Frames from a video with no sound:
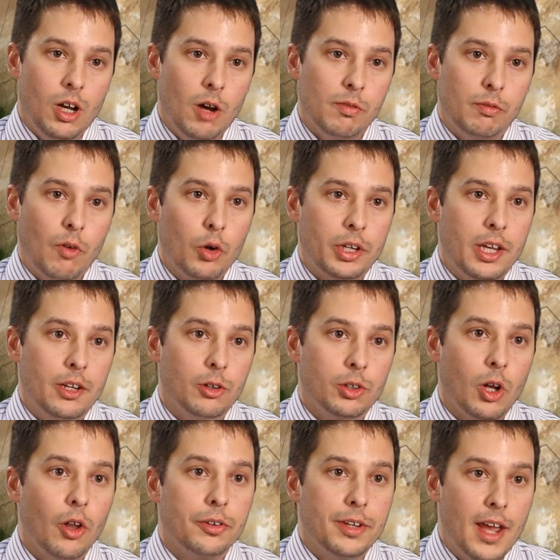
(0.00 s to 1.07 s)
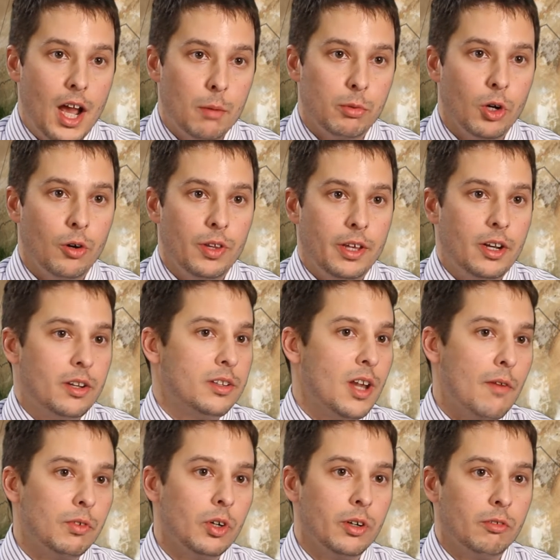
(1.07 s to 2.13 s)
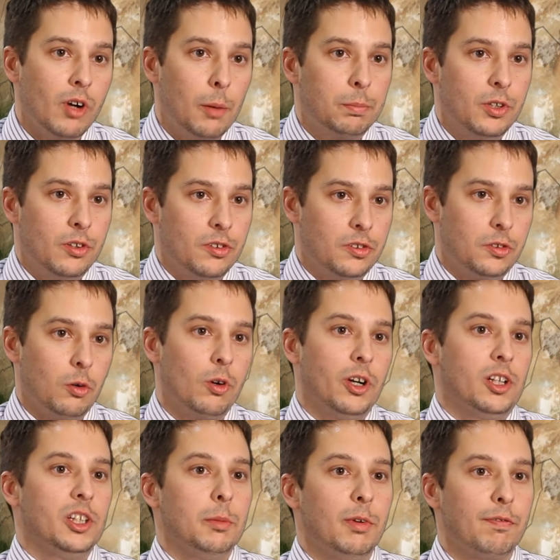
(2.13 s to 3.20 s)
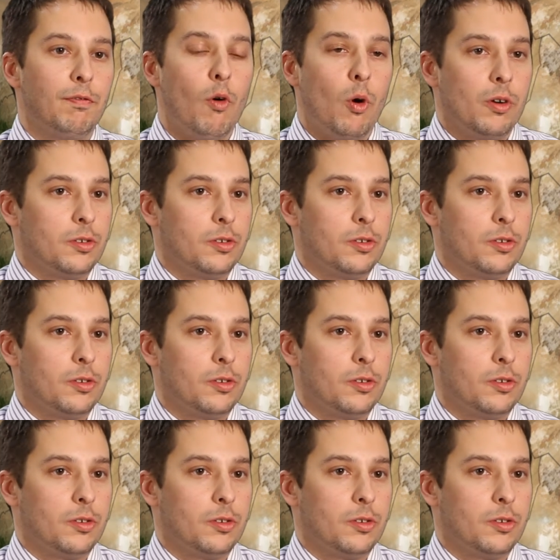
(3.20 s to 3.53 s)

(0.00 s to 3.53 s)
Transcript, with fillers: of a volcano called Nabro that had never erupted historically before,